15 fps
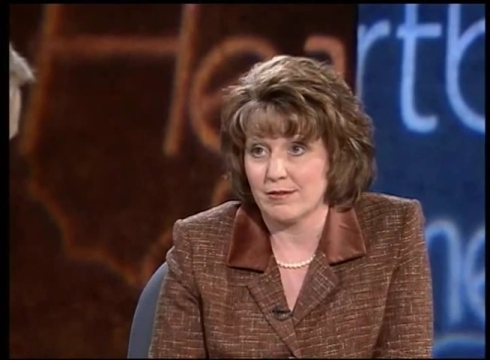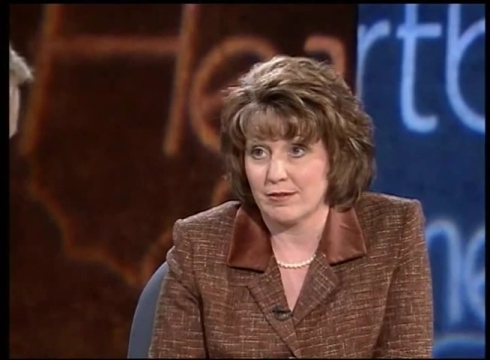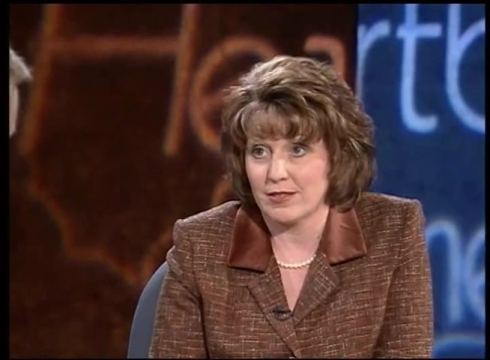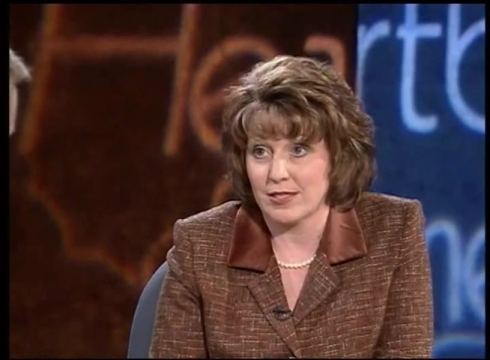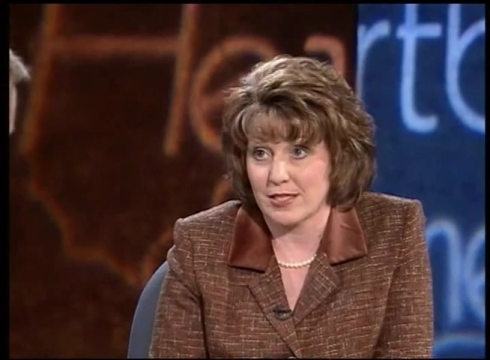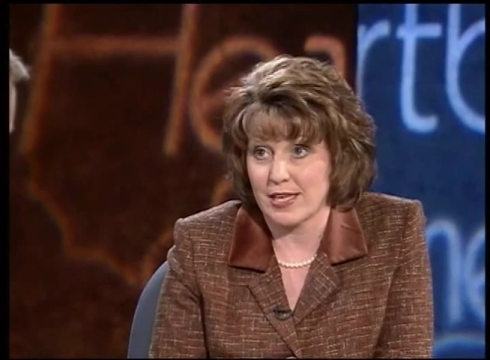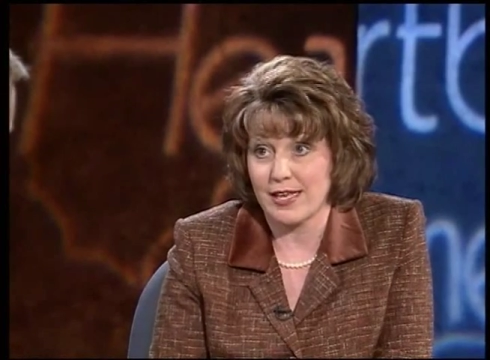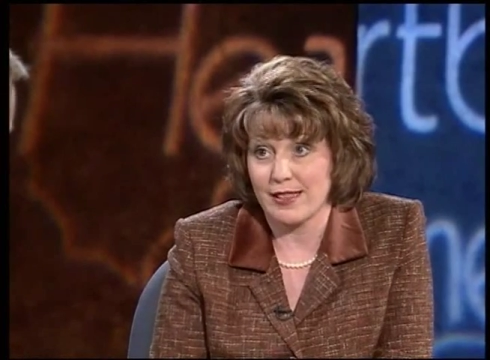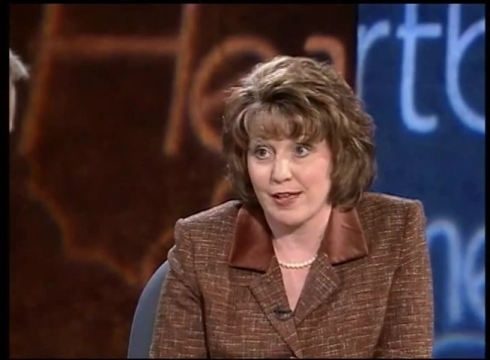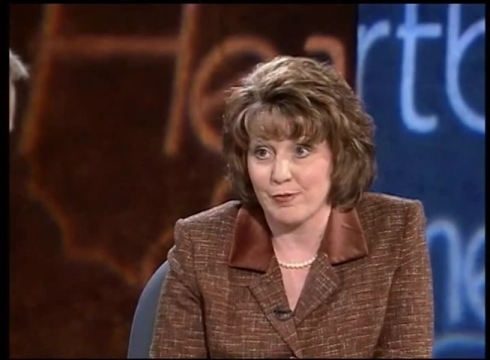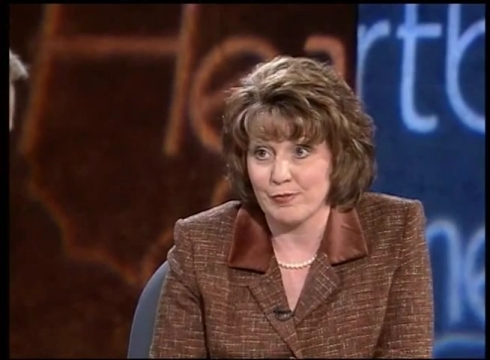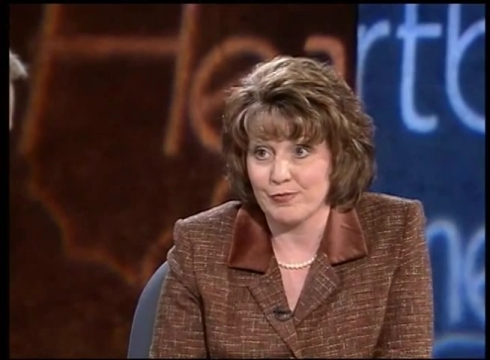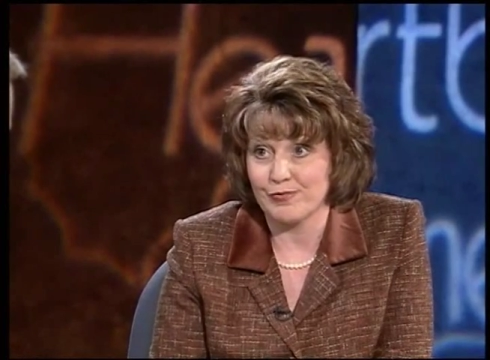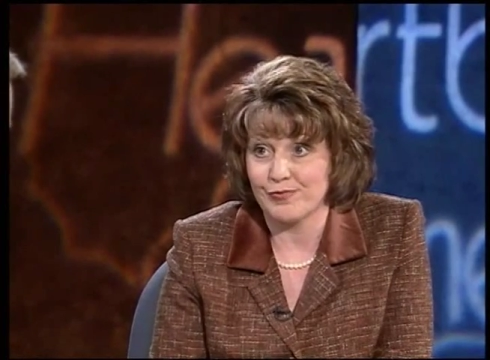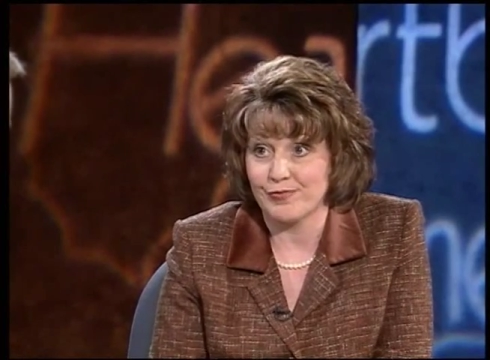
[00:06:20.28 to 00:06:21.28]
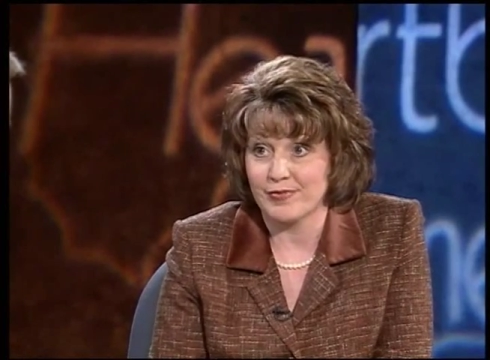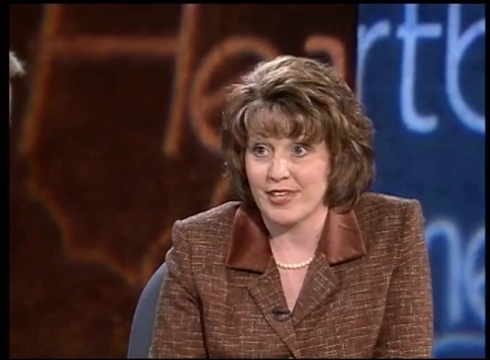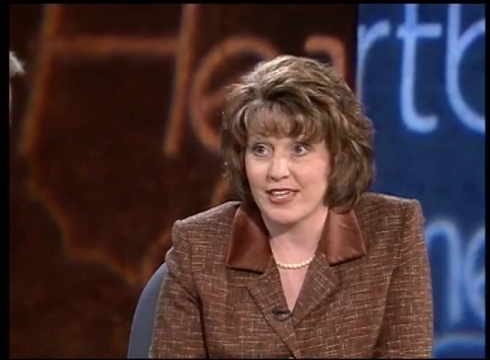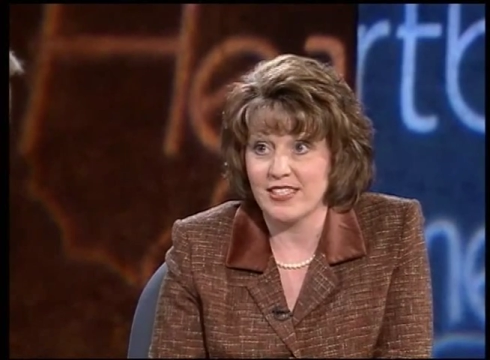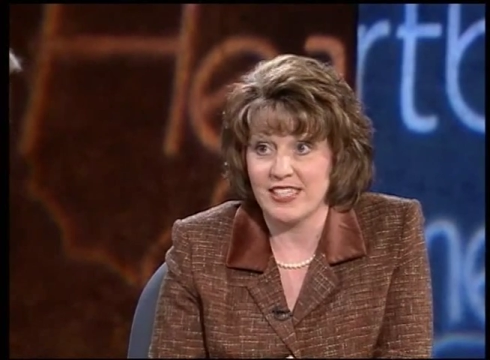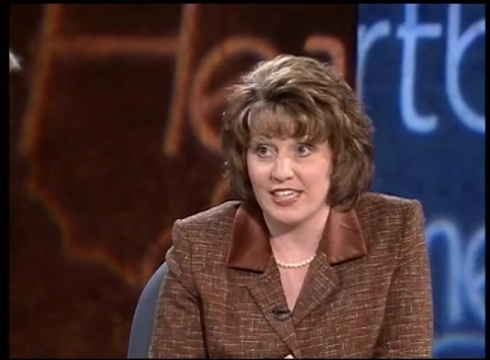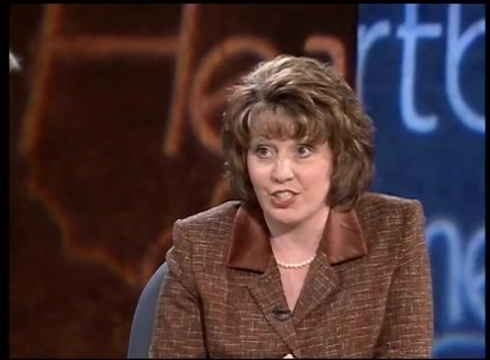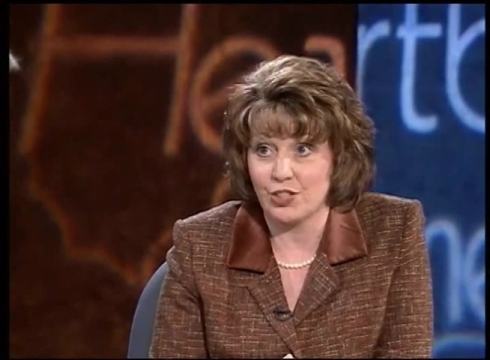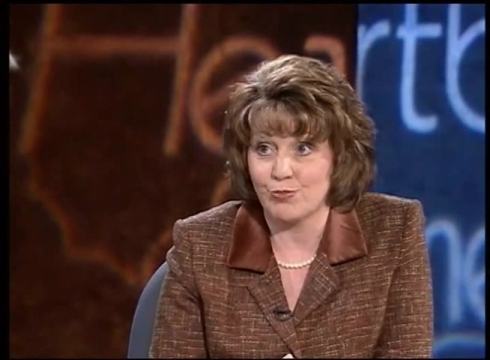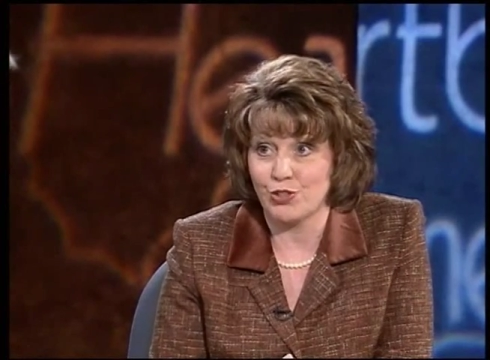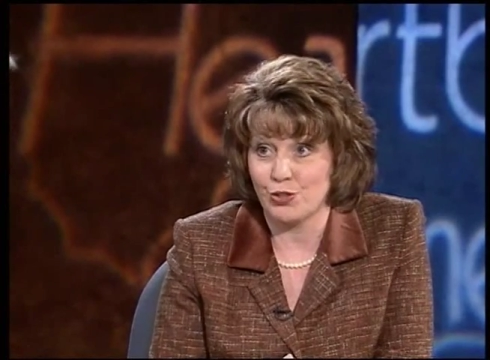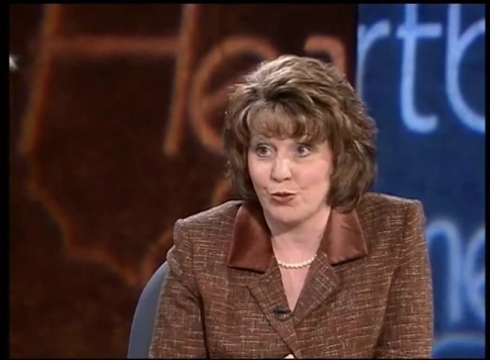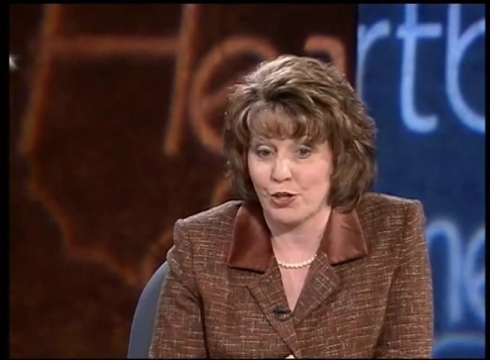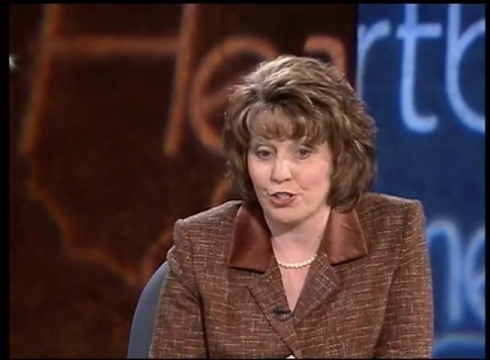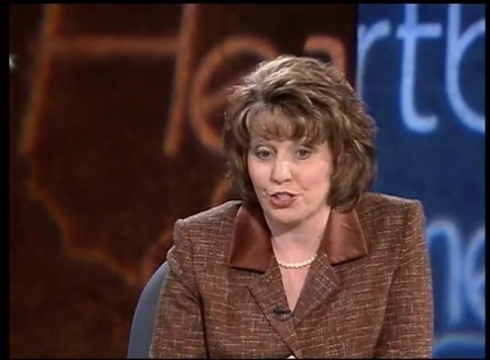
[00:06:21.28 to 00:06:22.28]
to sing them and teach them
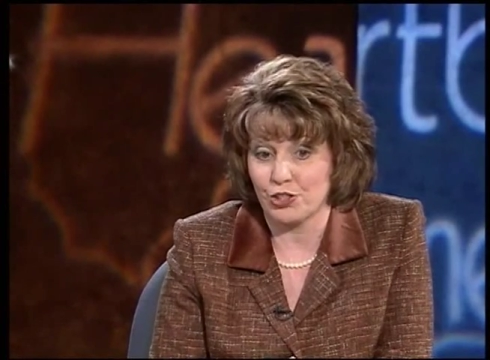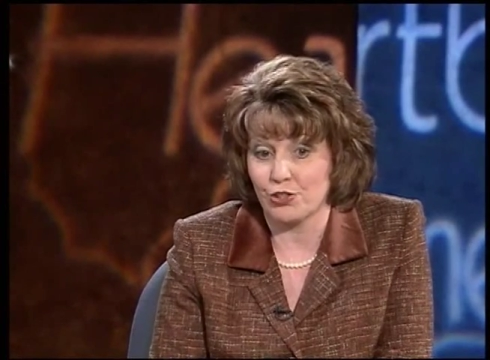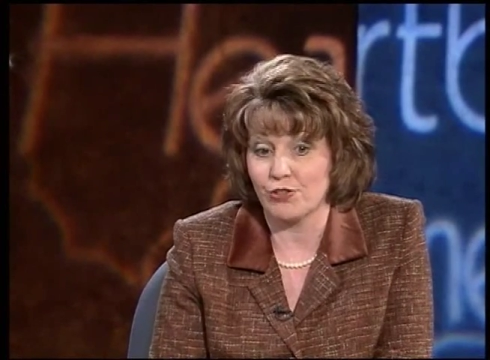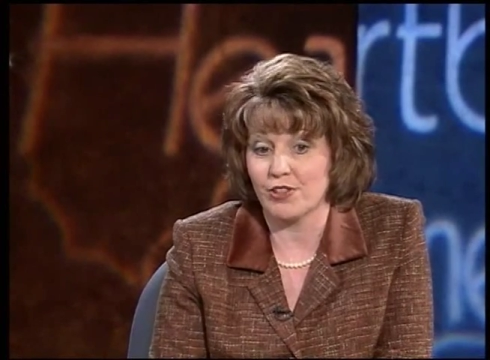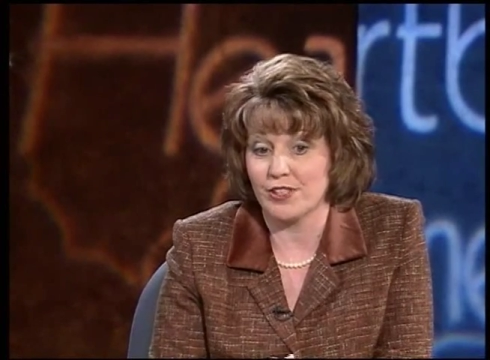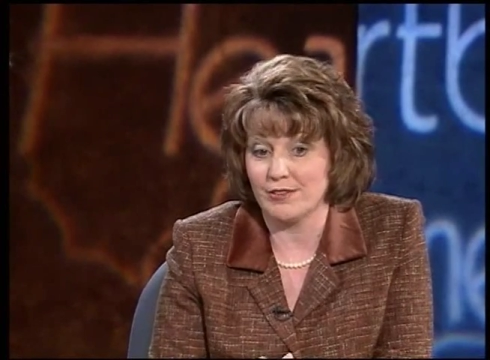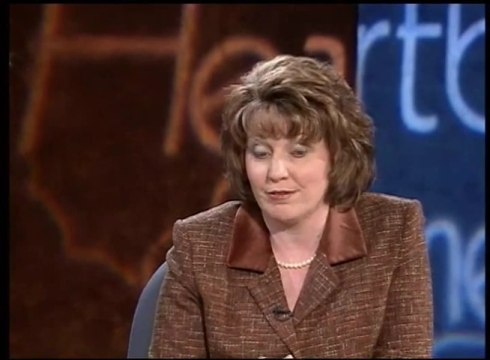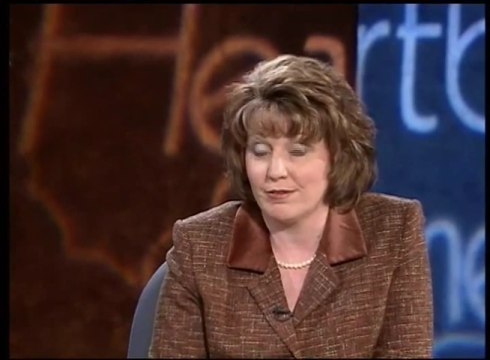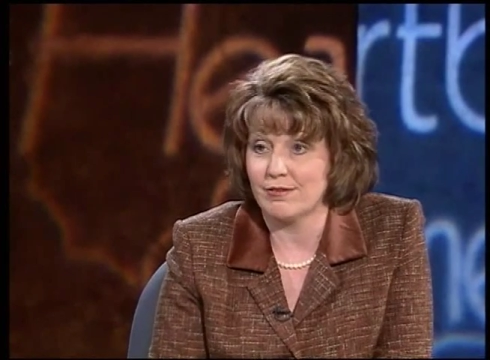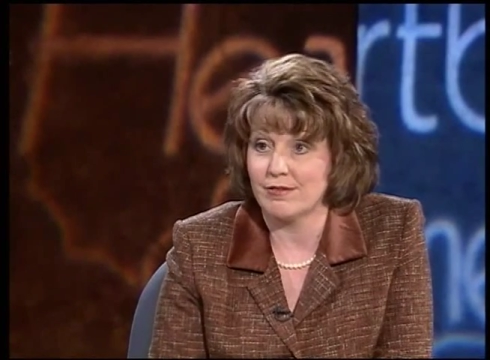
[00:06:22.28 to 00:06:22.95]
to our children.